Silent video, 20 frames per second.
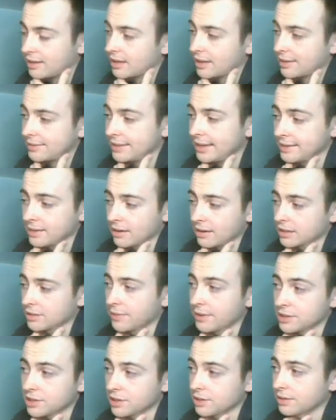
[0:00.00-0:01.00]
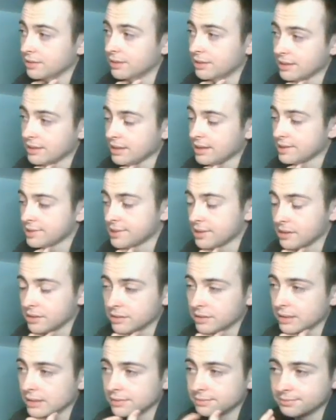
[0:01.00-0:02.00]
had King Tower activation in
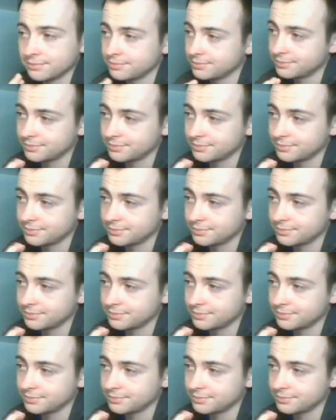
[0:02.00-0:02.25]
single, and